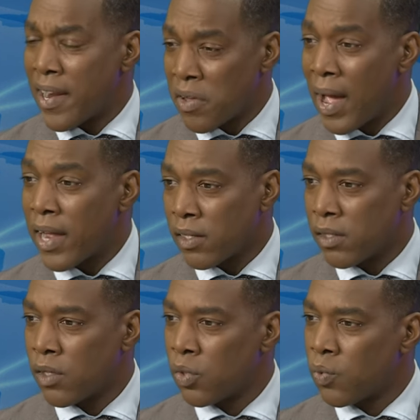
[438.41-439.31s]

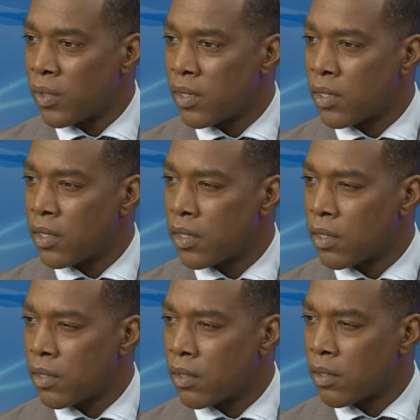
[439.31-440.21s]
answered it
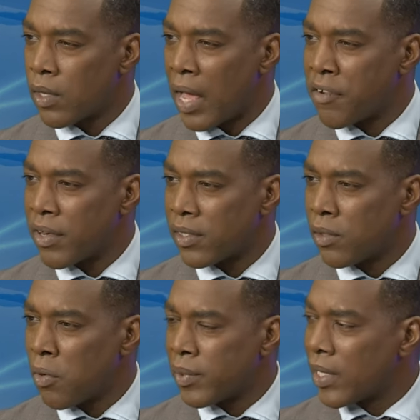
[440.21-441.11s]
with
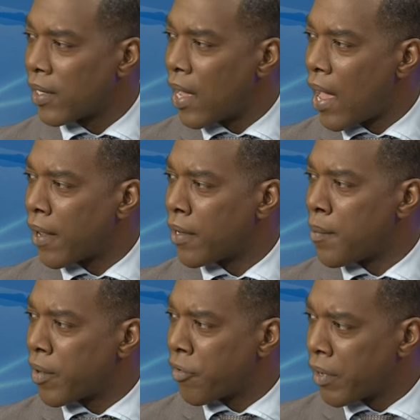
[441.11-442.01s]
addressing almost like
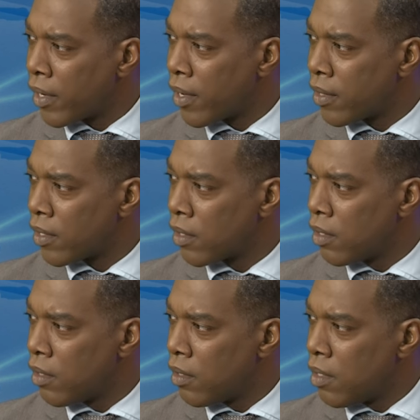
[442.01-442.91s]
academic rigor, I think.